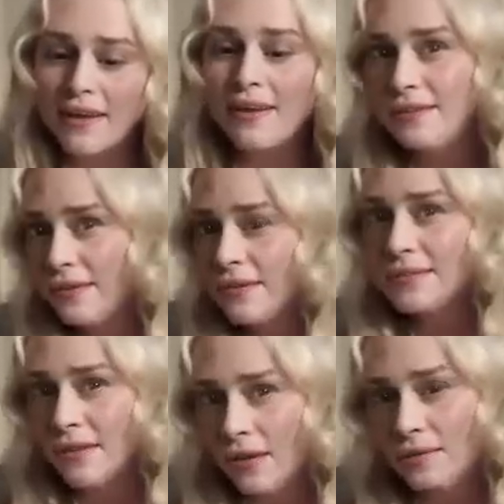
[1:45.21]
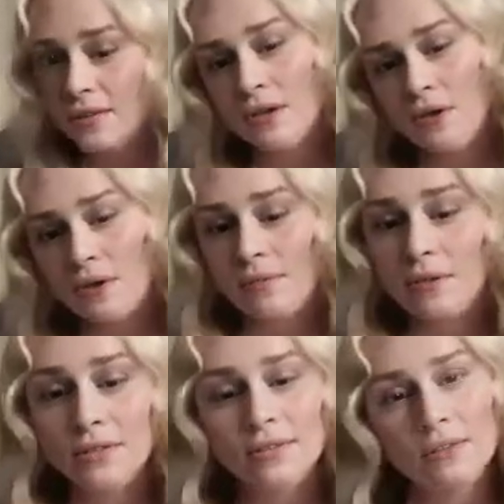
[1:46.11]
and I think has helped to
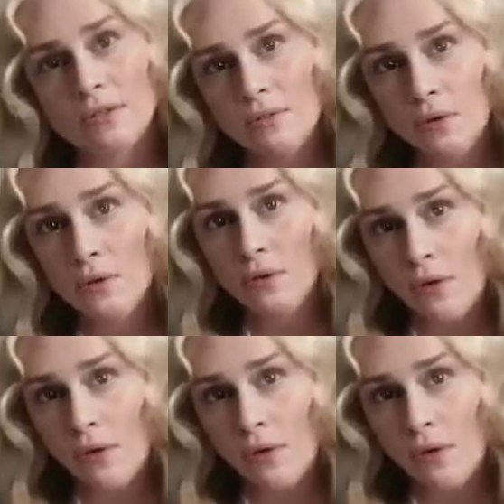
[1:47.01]
contribute in some small